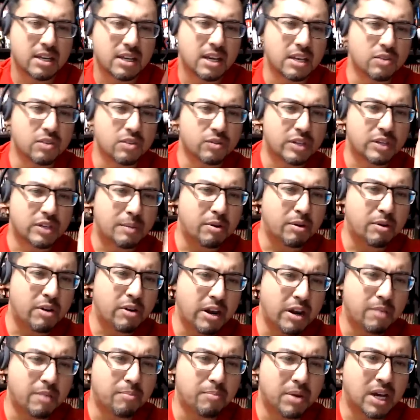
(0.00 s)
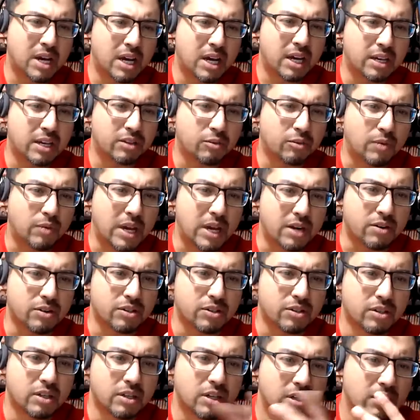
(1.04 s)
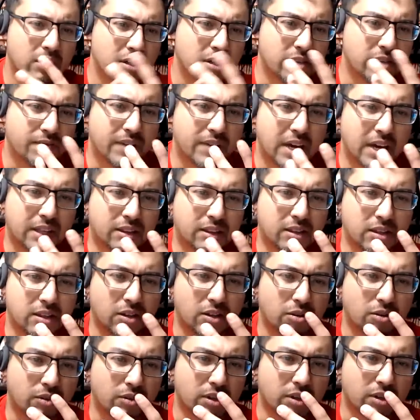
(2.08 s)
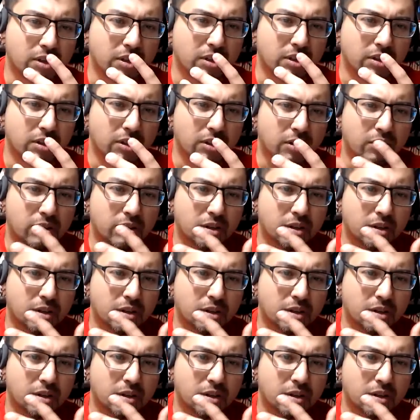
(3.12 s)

and you separate it by the writers you've got you know the the,